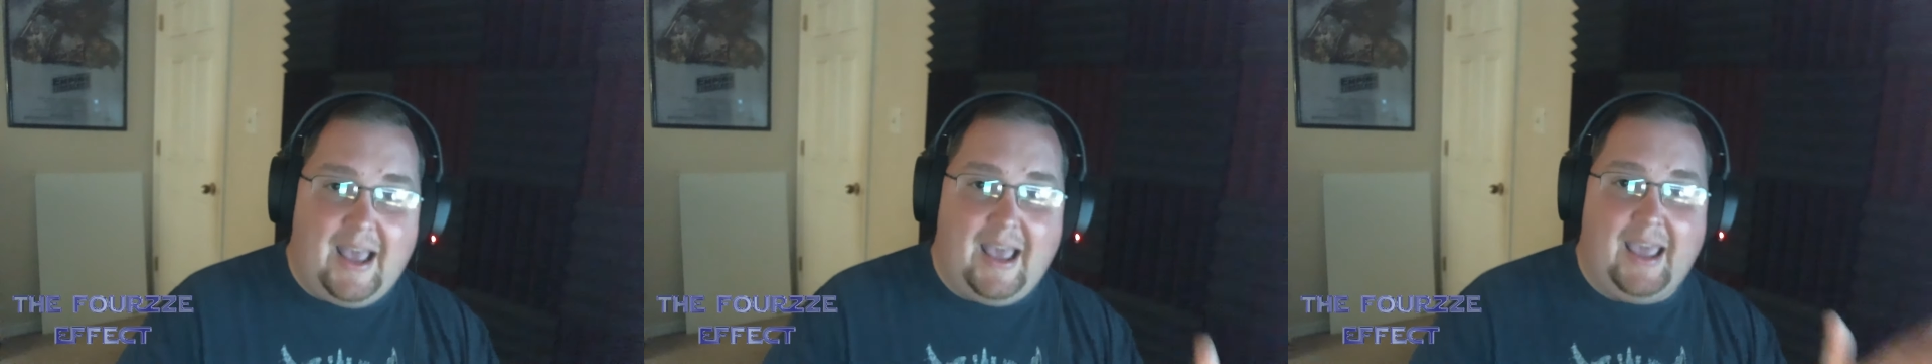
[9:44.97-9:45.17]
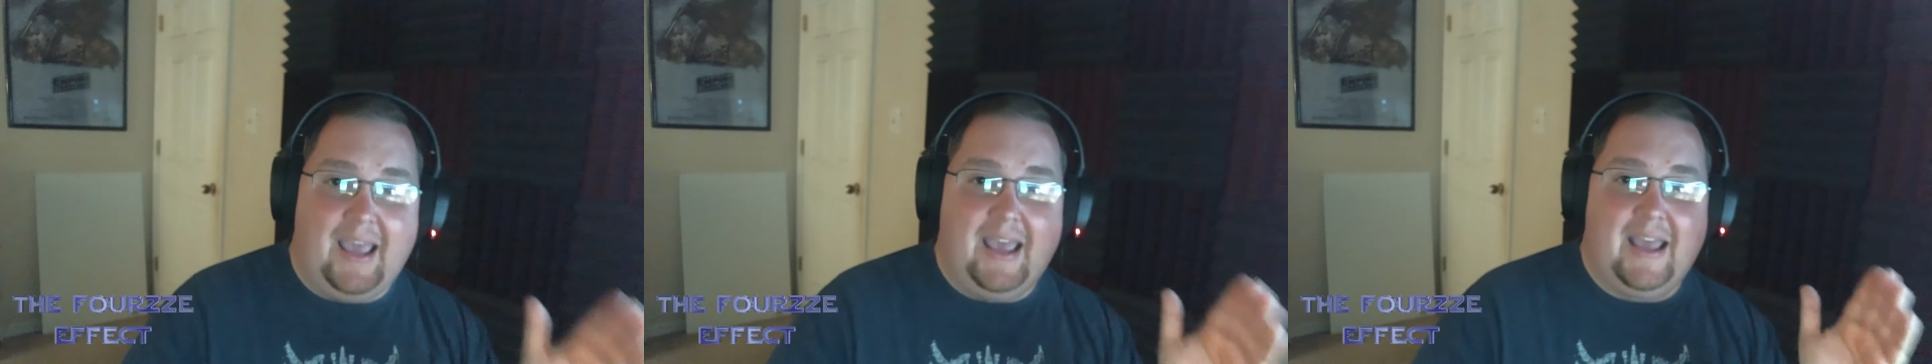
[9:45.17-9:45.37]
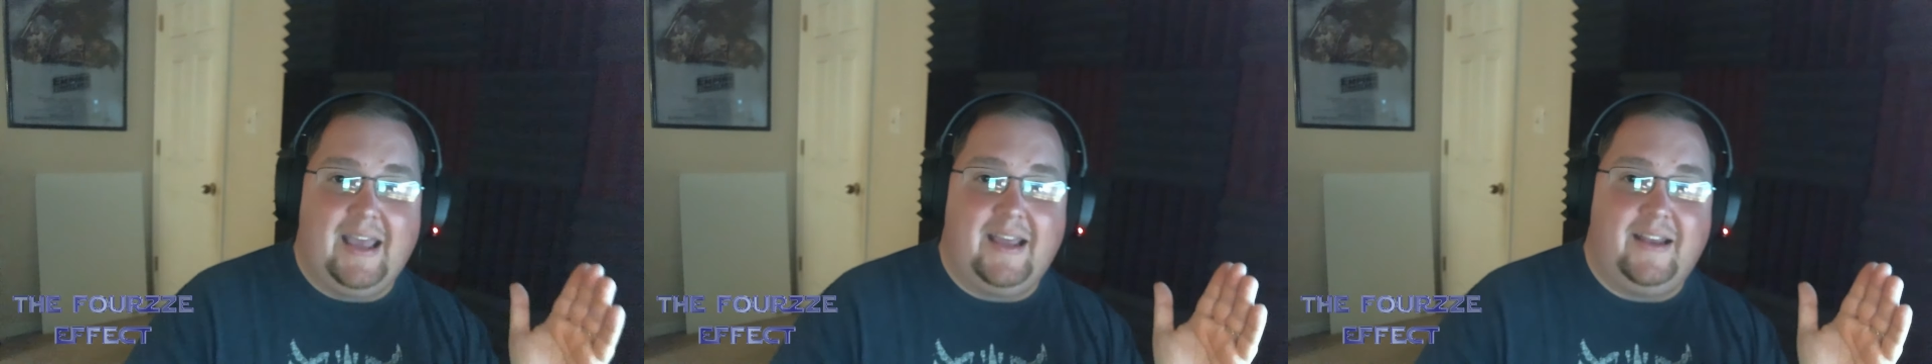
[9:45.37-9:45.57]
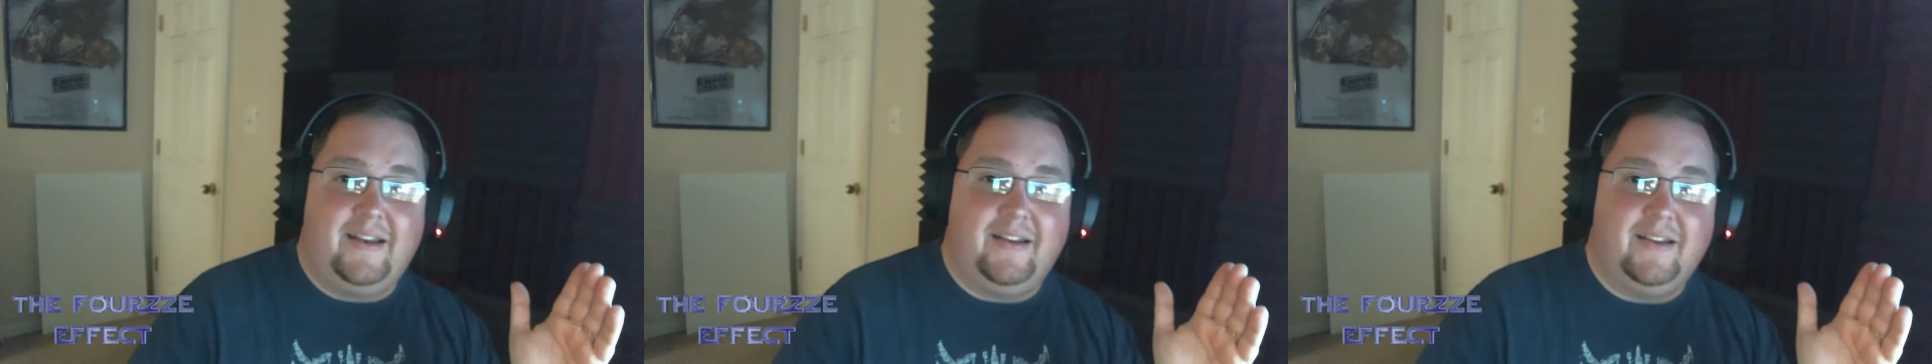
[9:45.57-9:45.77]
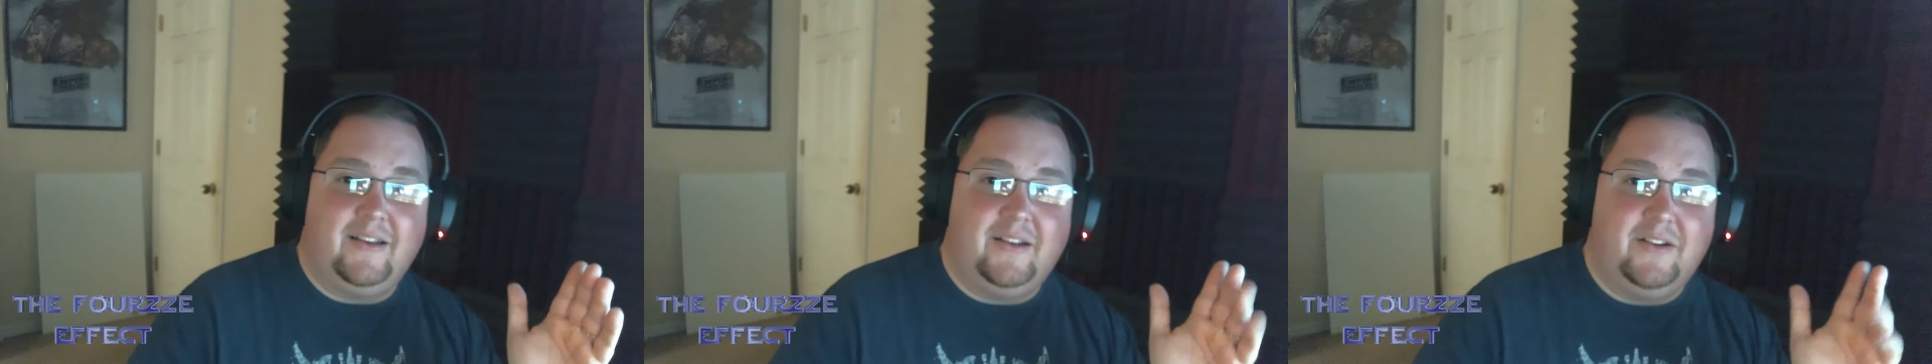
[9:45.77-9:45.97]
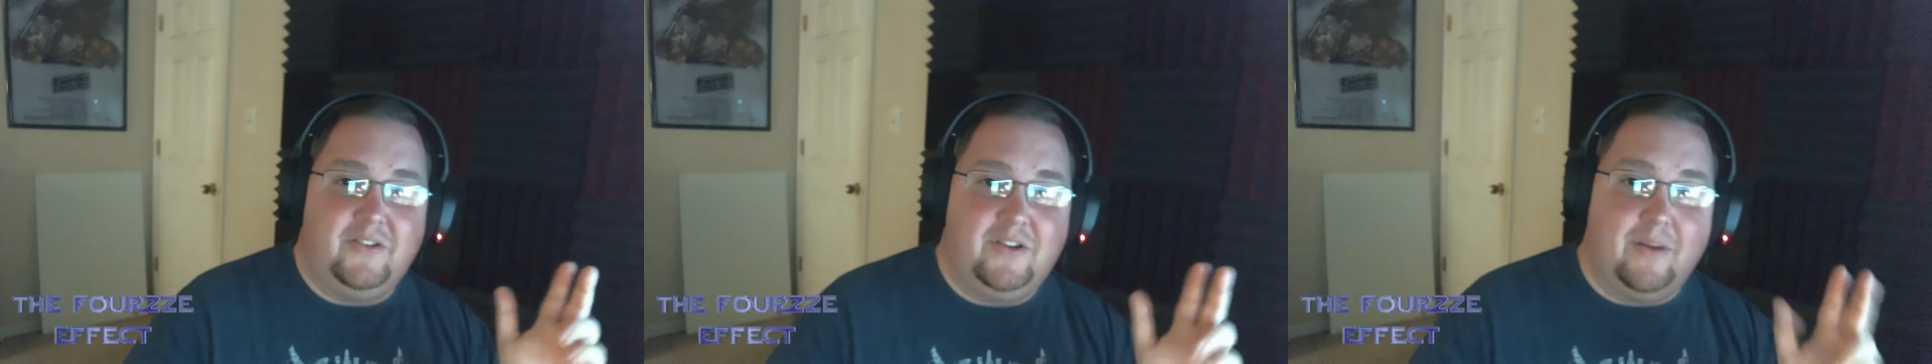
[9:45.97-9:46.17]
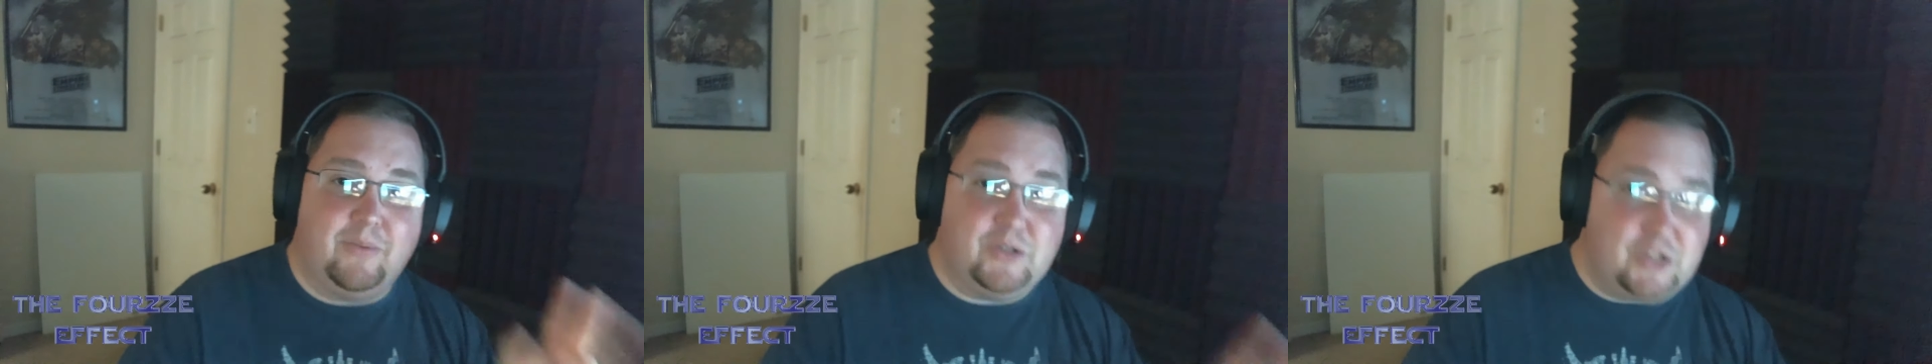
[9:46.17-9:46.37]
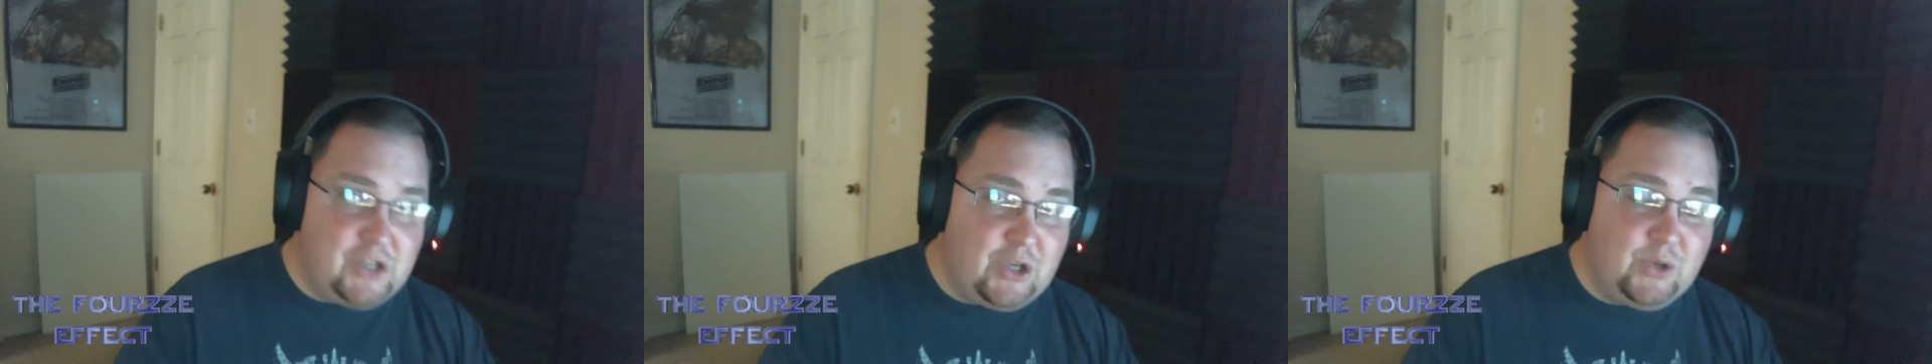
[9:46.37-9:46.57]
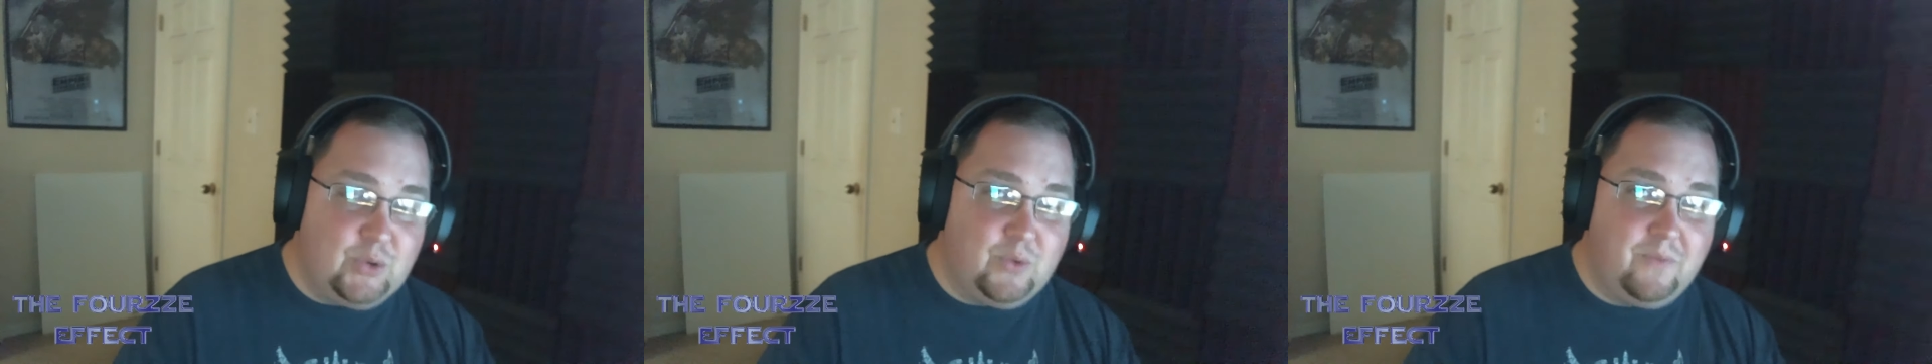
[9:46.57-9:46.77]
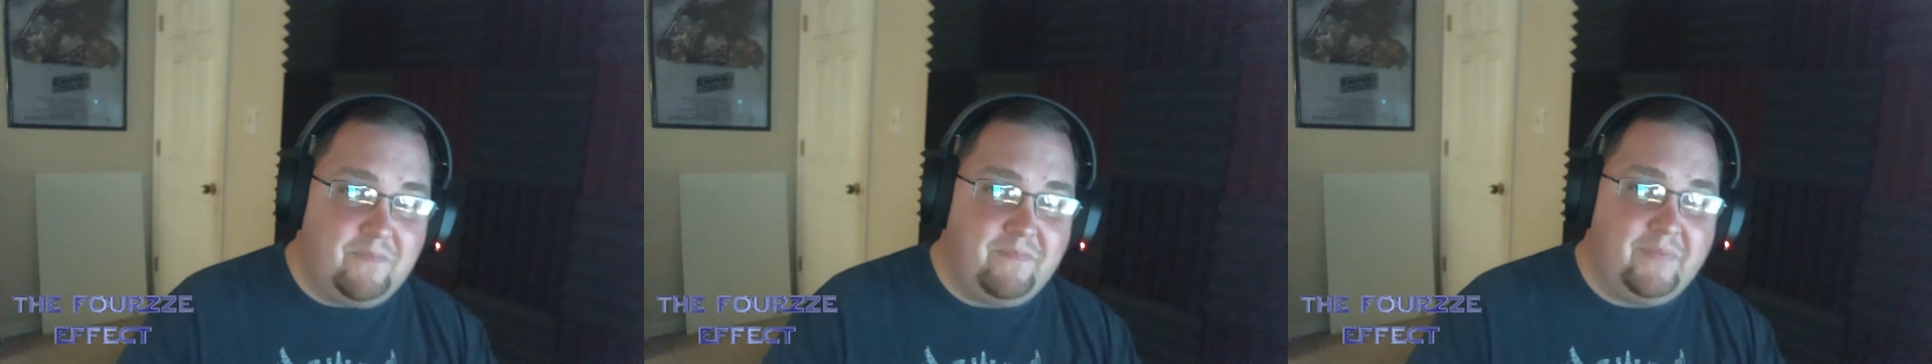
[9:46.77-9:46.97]
And number
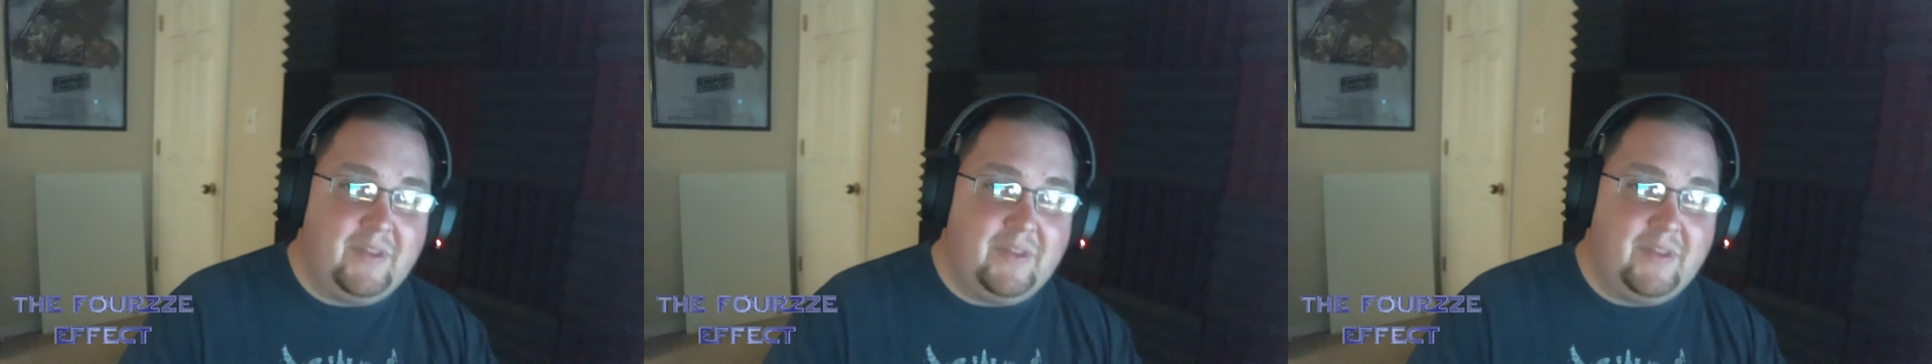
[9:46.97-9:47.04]
two,